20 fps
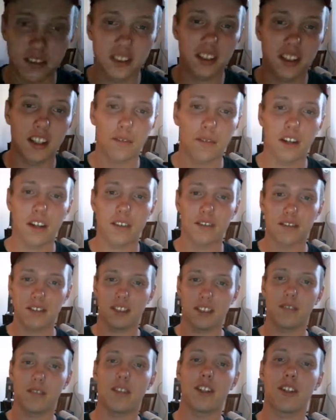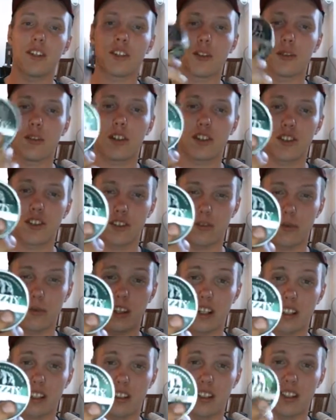seen the video, go watch the
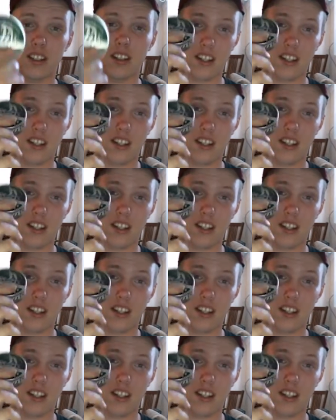Y cut.